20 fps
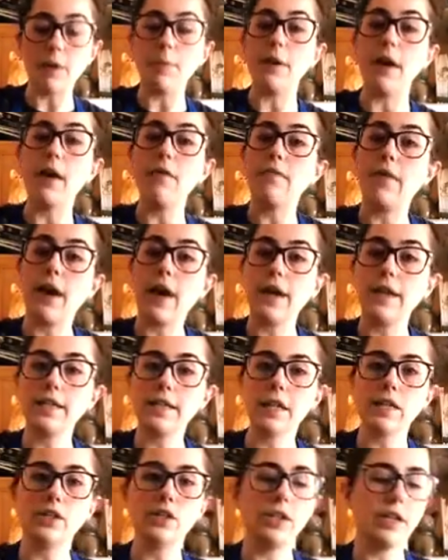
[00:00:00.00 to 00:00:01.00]
If I
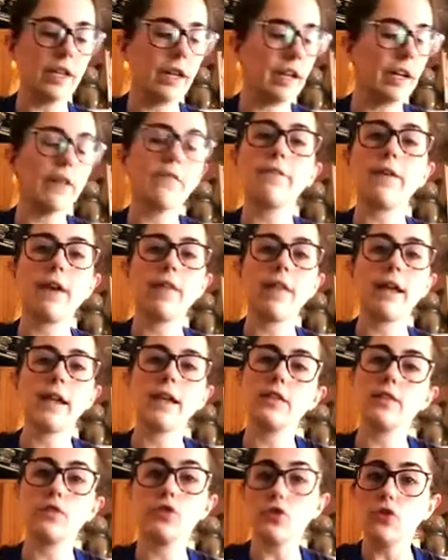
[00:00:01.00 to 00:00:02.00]
touch it and I find that
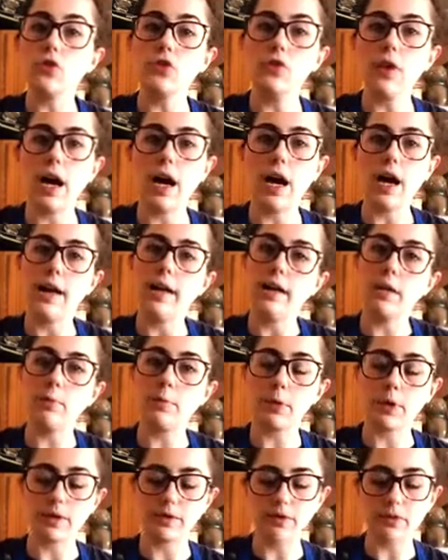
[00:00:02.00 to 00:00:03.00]
it's too hot and it
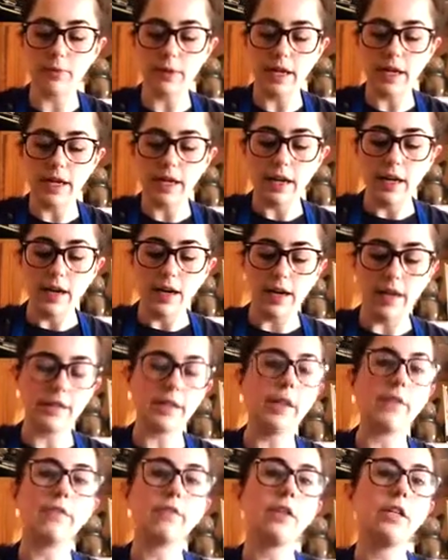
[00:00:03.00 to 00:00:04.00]
burns me, I
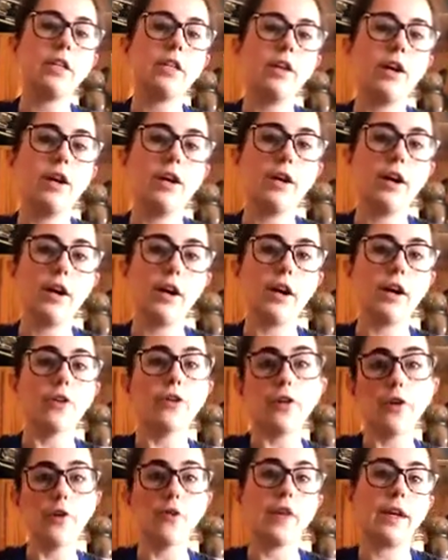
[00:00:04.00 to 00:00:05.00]
definitely
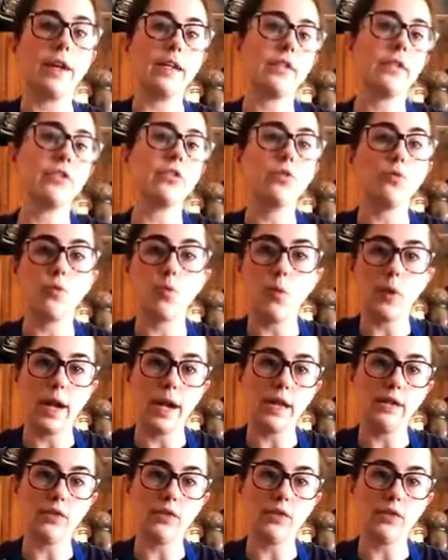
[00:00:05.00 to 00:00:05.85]
know that it's way